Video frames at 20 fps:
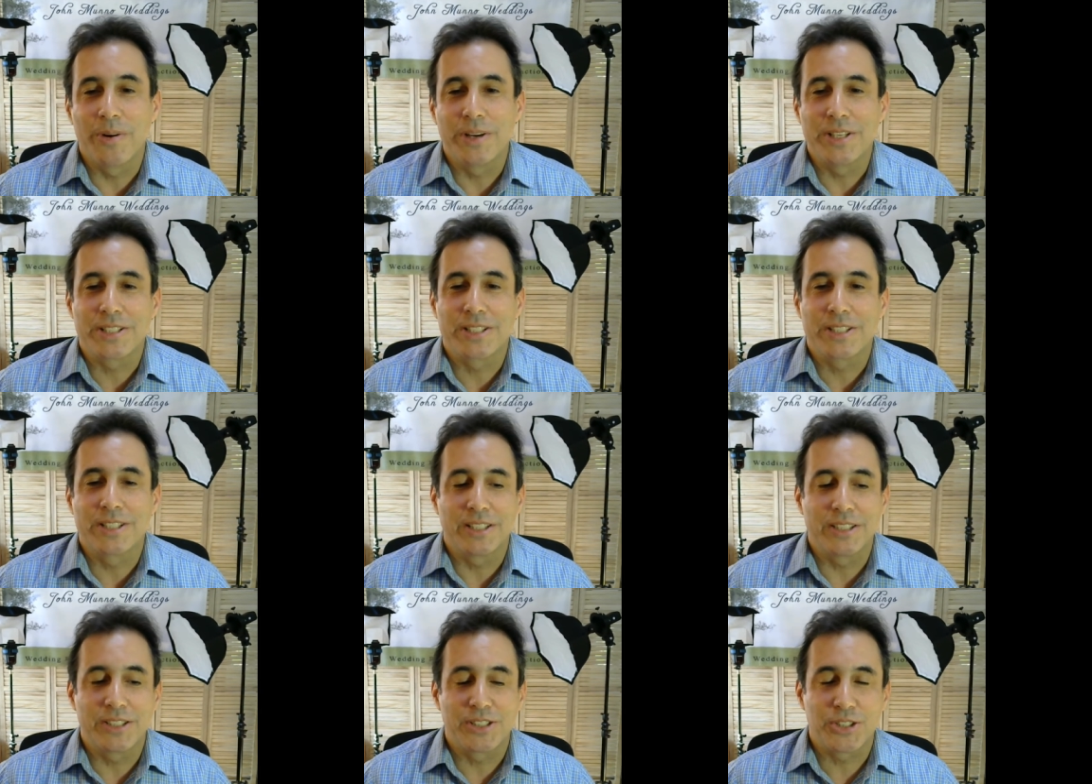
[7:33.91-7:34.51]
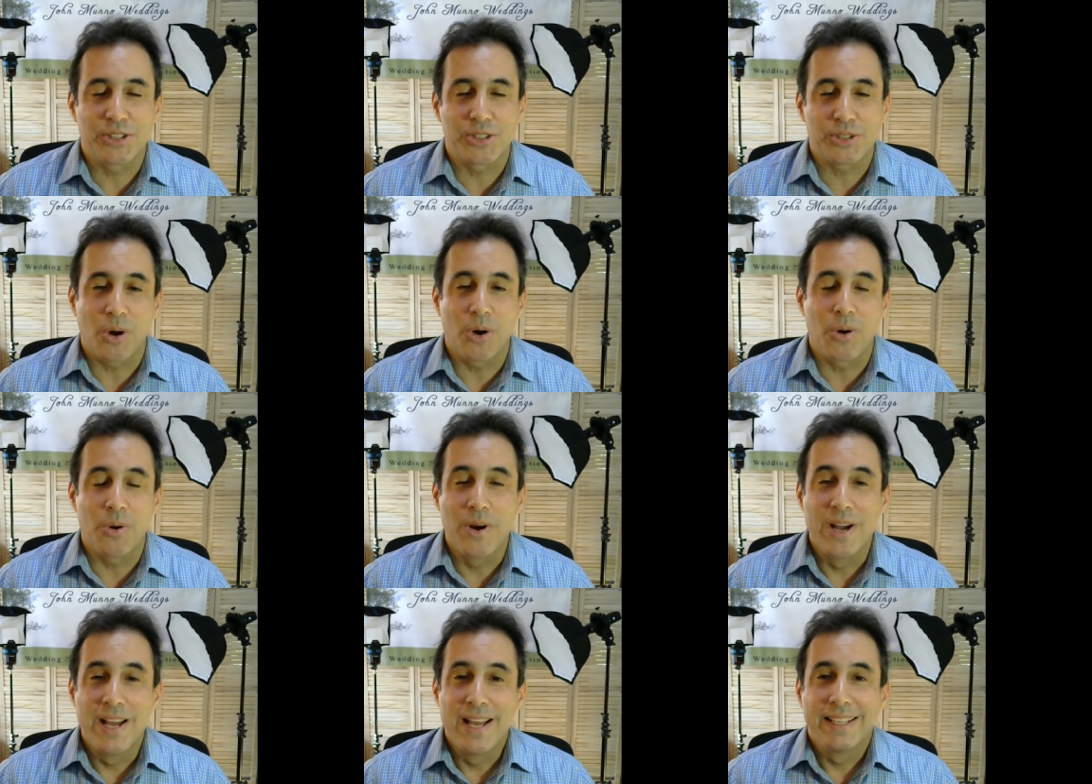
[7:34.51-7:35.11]
is going to
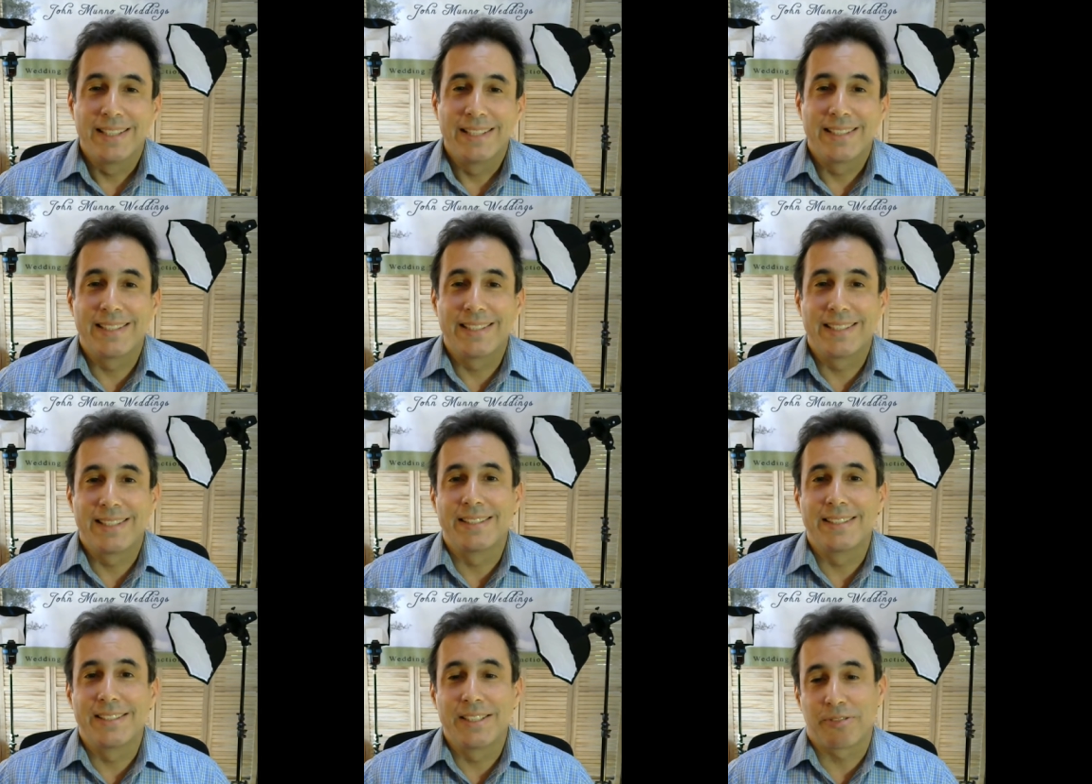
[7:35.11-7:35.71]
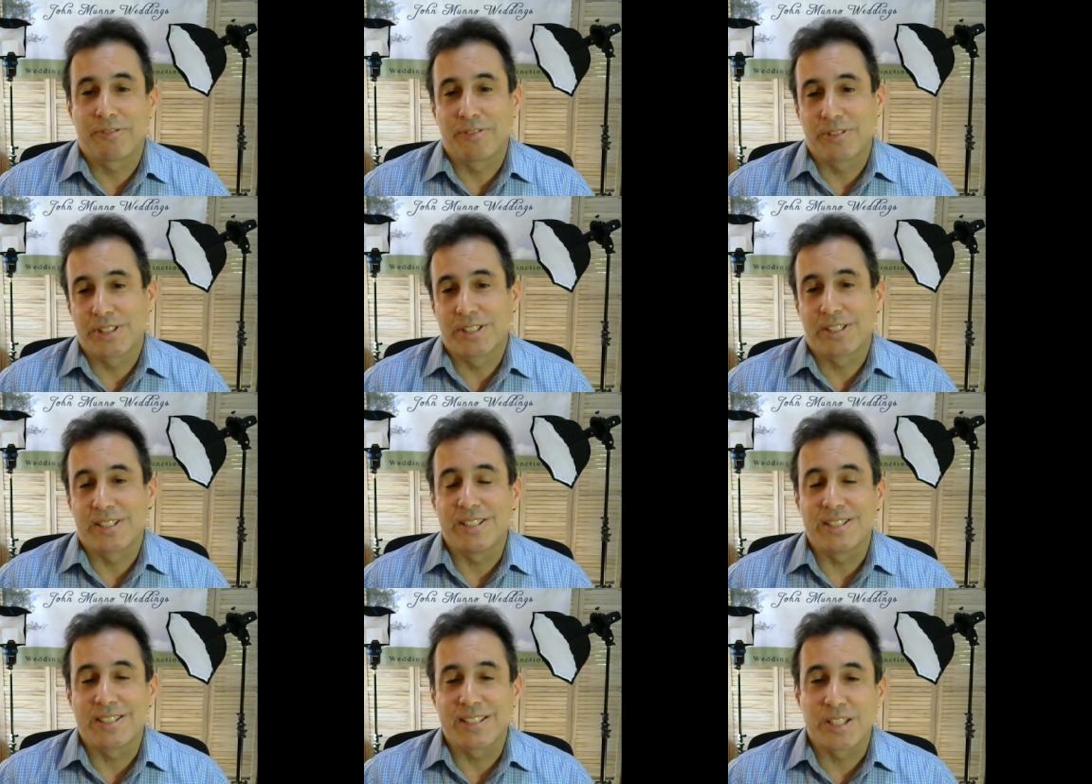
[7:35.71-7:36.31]
show the
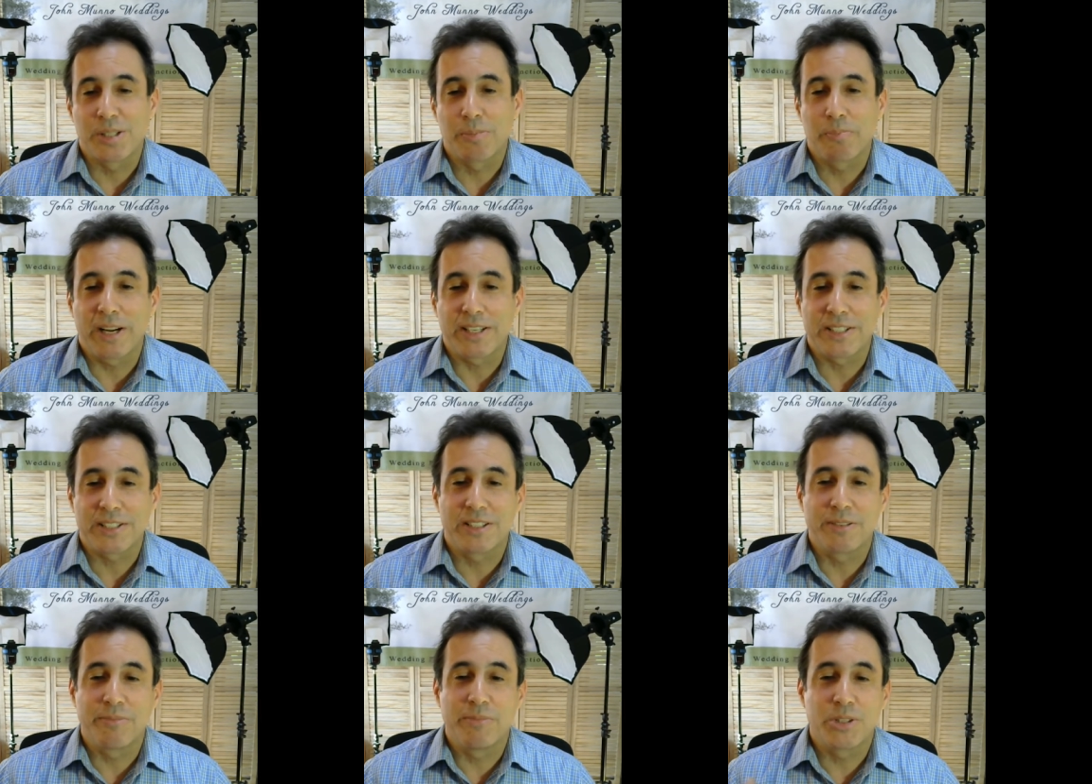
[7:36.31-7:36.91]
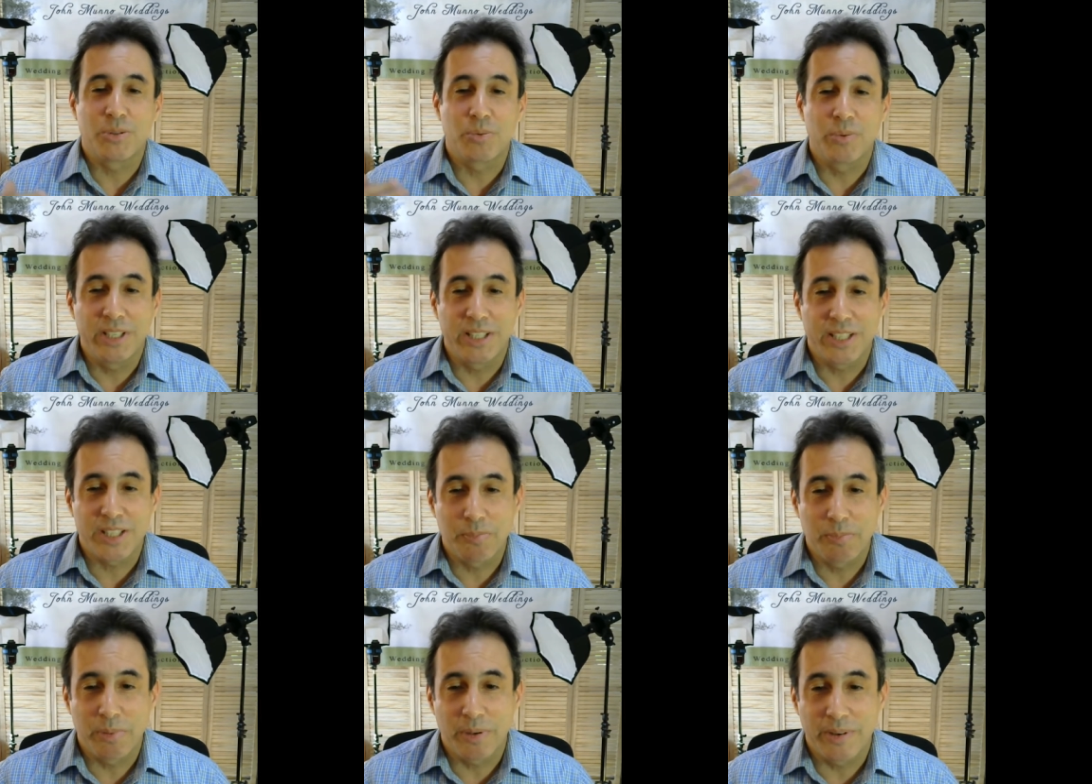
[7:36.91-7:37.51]
differences, especially between
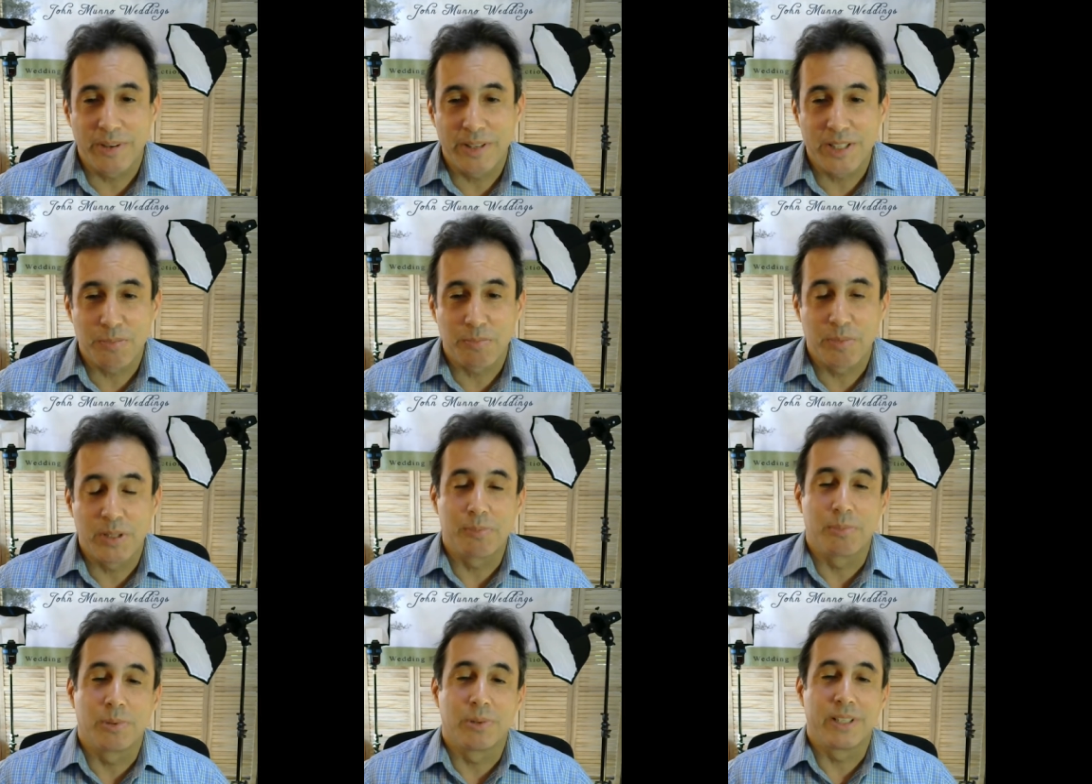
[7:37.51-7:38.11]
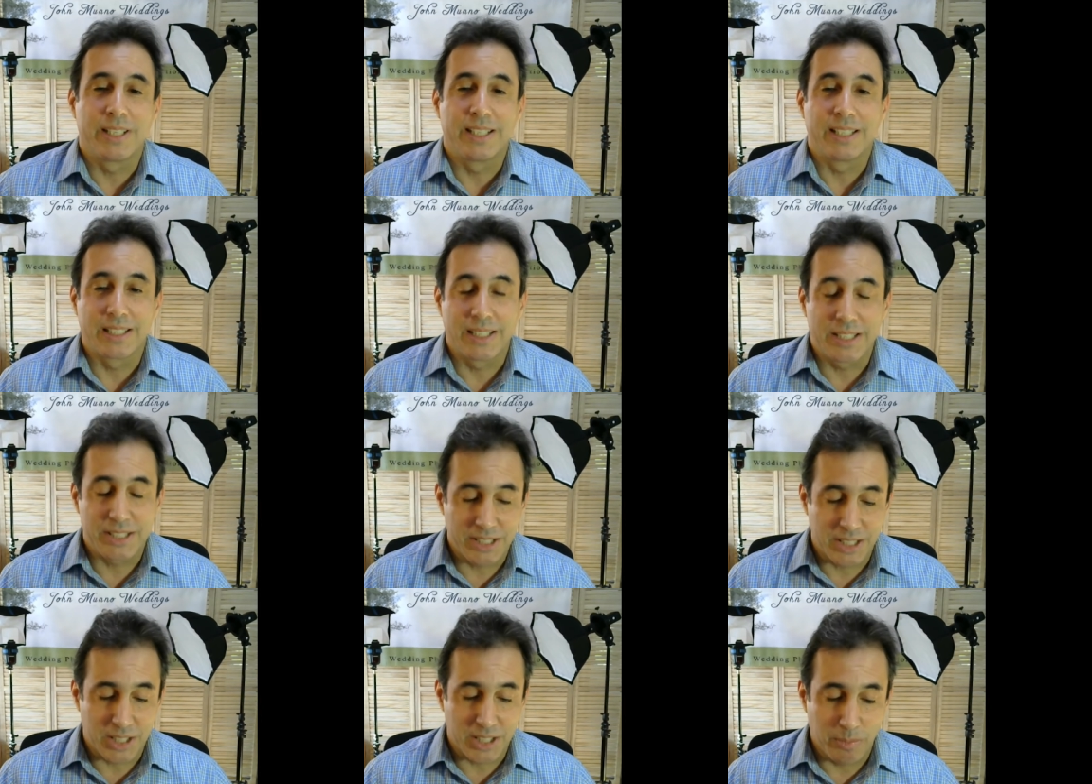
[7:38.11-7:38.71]
experienced people and
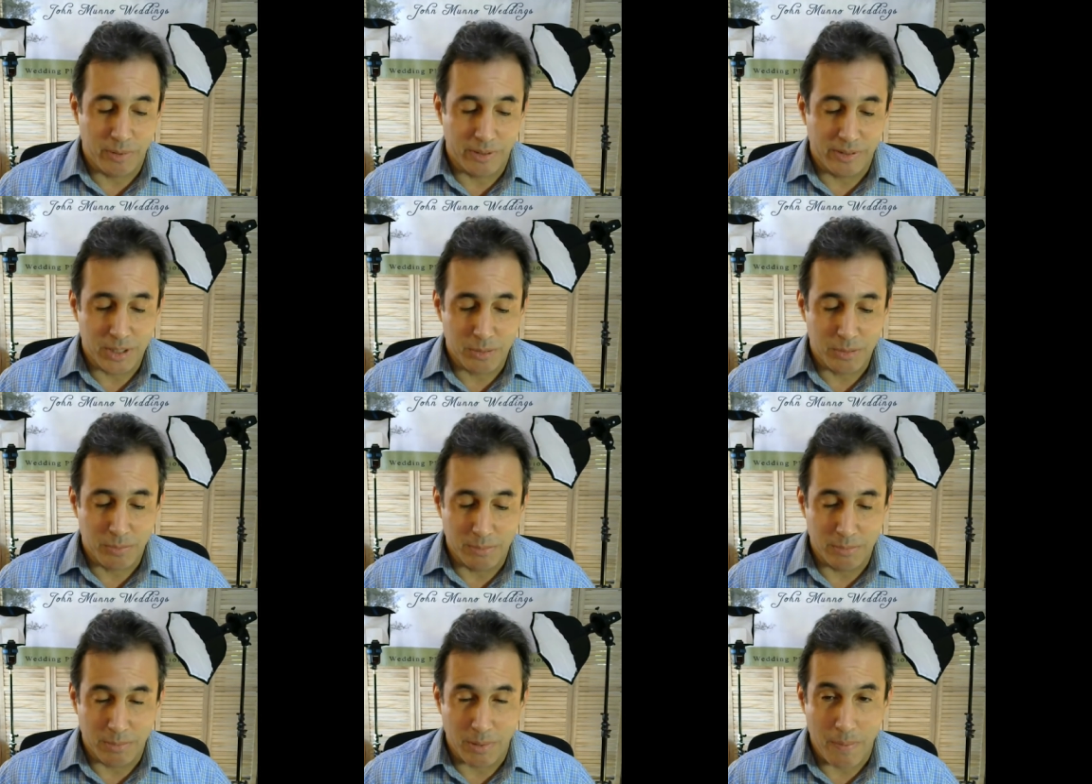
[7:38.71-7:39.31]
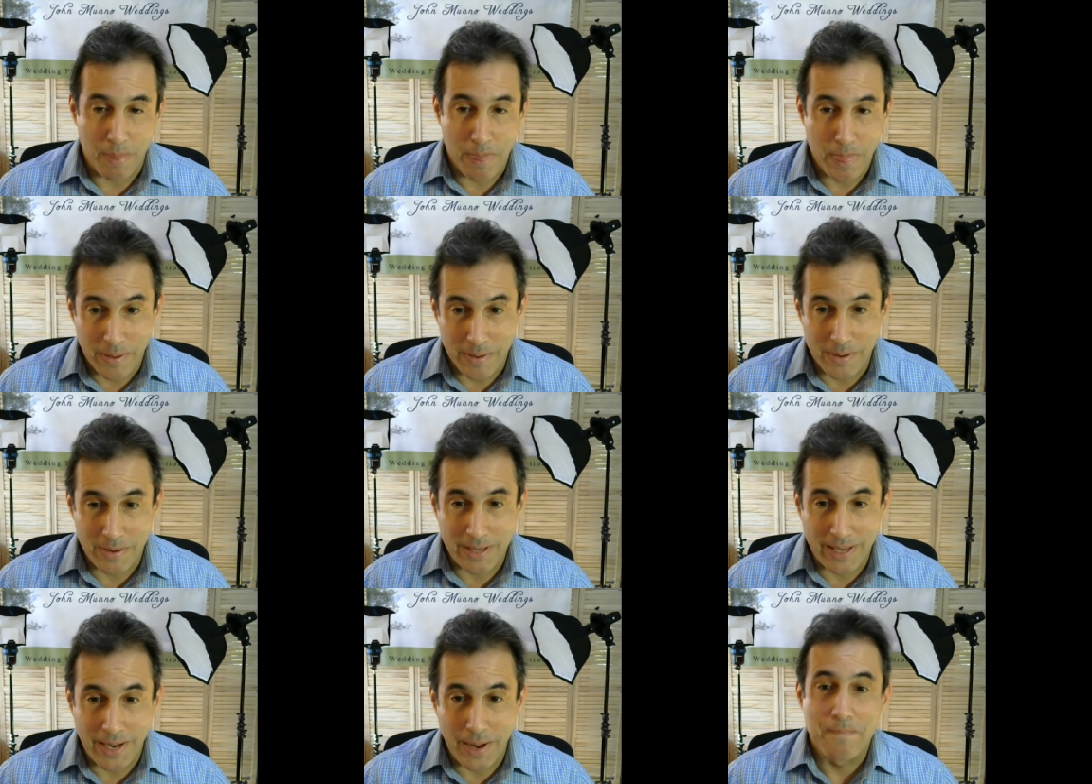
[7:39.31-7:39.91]
less experienced people.
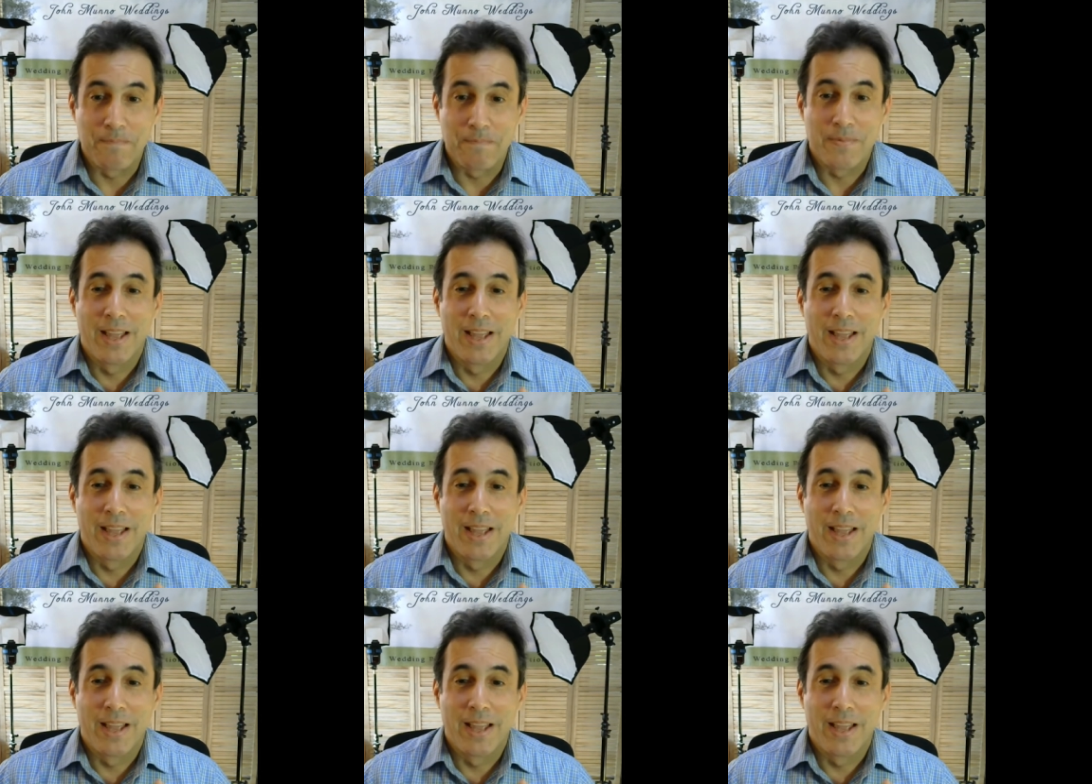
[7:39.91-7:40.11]
Okay.